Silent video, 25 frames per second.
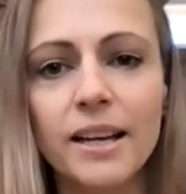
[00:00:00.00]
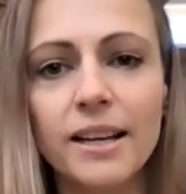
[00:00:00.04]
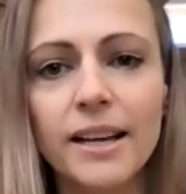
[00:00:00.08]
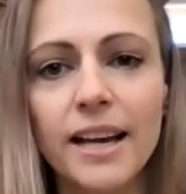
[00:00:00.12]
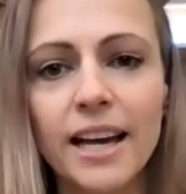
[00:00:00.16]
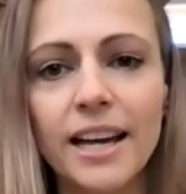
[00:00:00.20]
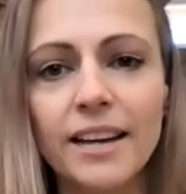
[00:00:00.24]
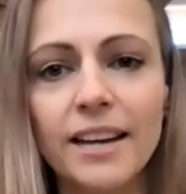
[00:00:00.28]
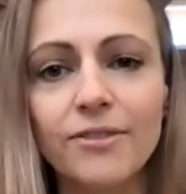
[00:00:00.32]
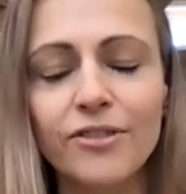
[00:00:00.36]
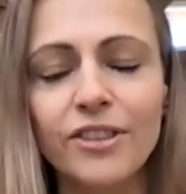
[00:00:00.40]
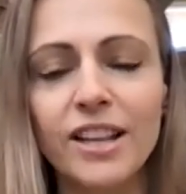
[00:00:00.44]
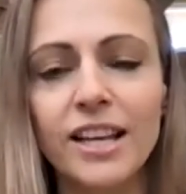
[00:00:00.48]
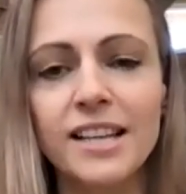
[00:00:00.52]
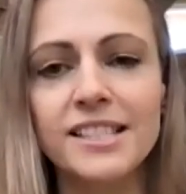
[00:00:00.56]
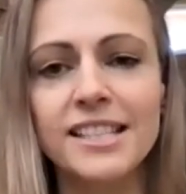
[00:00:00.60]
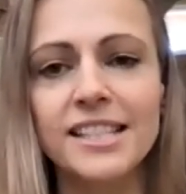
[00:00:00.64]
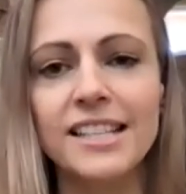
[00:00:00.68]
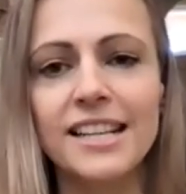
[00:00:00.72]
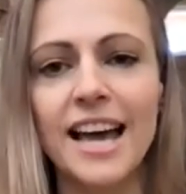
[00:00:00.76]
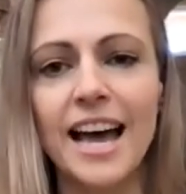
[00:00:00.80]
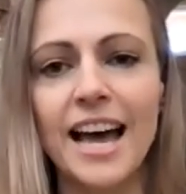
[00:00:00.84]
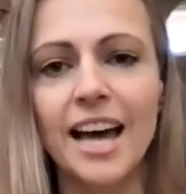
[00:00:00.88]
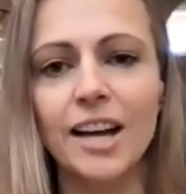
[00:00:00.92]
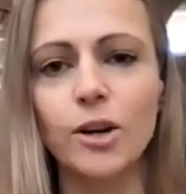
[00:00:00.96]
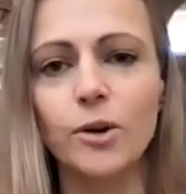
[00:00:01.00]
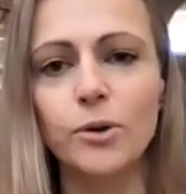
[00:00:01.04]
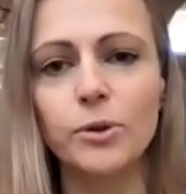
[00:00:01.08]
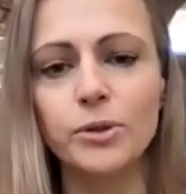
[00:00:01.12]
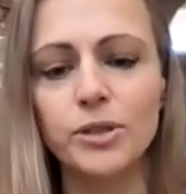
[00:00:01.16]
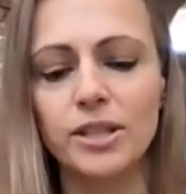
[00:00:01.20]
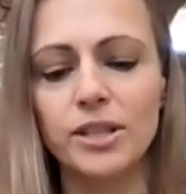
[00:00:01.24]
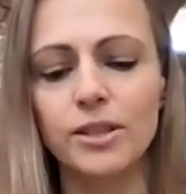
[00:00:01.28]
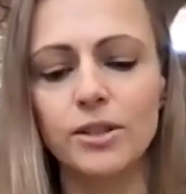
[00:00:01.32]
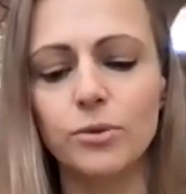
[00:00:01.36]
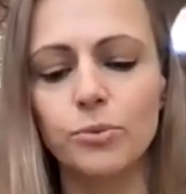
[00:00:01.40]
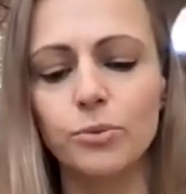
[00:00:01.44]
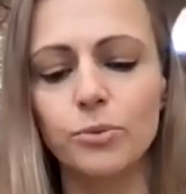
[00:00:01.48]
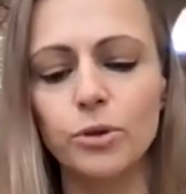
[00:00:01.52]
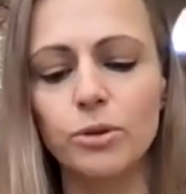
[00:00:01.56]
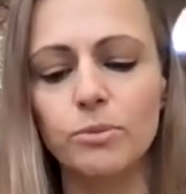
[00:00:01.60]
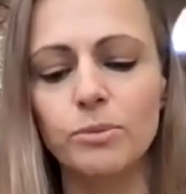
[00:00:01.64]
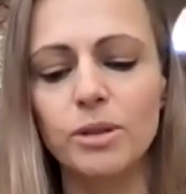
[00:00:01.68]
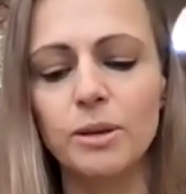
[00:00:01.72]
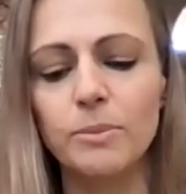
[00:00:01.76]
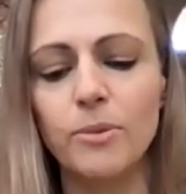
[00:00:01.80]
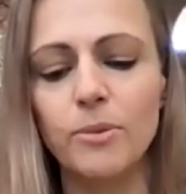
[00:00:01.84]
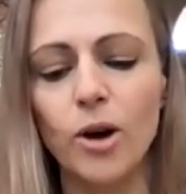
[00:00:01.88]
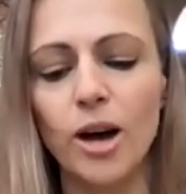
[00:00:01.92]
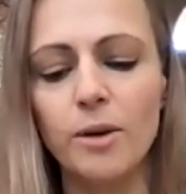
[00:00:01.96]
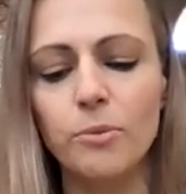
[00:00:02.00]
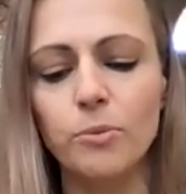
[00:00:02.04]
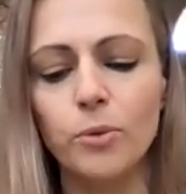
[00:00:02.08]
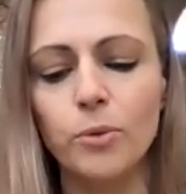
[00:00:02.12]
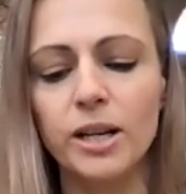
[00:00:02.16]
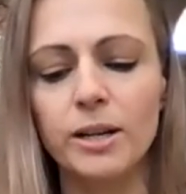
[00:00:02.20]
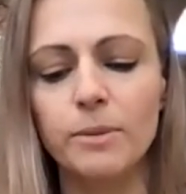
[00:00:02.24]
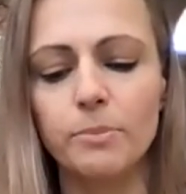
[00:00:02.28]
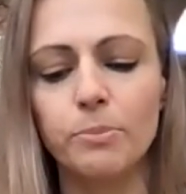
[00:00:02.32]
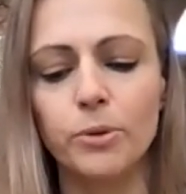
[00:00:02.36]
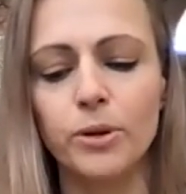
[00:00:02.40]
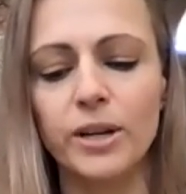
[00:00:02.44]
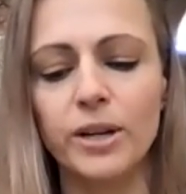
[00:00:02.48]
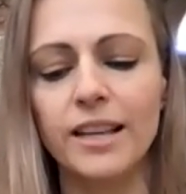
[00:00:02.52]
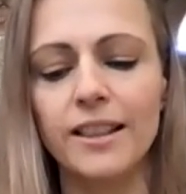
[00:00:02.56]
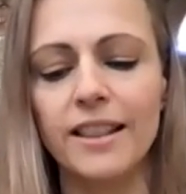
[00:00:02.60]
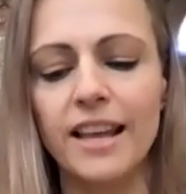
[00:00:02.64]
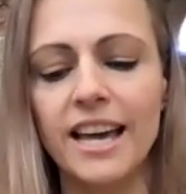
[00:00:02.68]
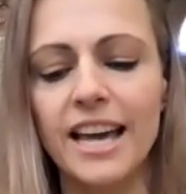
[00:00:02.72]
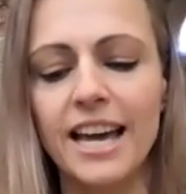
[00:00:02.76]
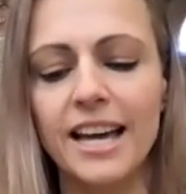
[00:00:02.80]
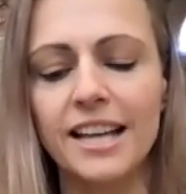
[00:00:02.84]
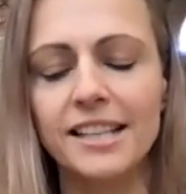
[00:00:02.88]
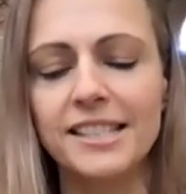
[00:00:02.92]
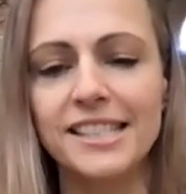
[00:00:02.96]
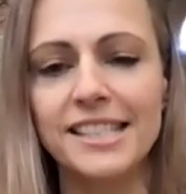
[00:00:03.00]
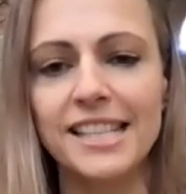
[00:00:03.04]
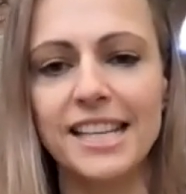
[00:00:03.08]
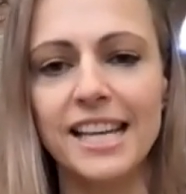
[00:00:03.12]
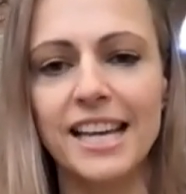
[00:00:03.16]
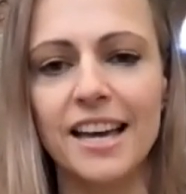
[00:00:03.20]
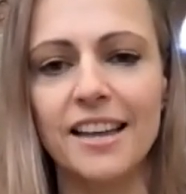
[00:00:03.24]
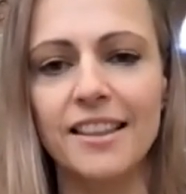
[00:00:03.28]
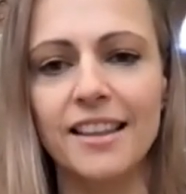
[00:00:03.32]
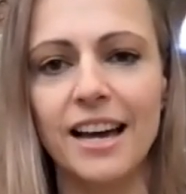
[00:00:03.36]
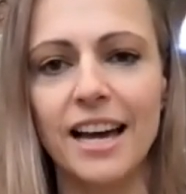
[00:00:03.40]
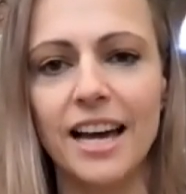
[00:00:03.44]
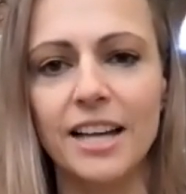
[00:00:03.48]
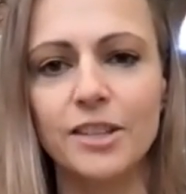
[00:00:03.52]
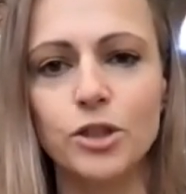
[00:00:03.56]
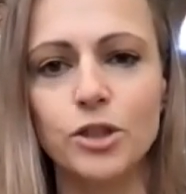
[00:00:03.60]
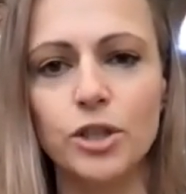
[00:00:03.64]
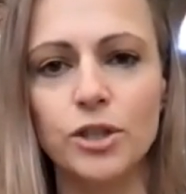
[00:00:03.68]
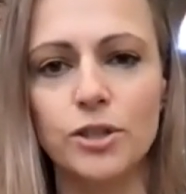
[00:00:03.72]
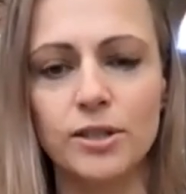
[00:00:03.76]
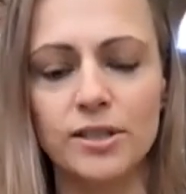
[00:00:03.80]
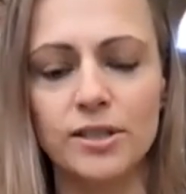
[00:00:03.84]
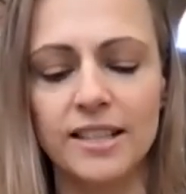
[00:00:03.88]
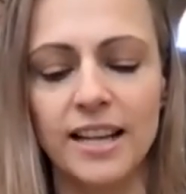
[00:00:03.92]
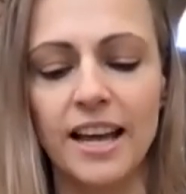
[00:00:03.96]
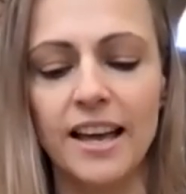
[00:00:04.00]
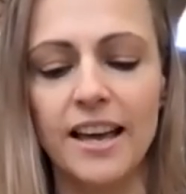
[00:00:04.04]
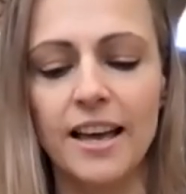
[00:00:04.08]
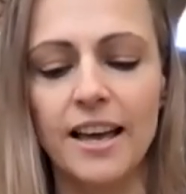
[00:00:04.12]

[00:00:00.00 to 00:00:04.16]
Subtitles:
if there's an adult in the room, you might want to bring the hands together and just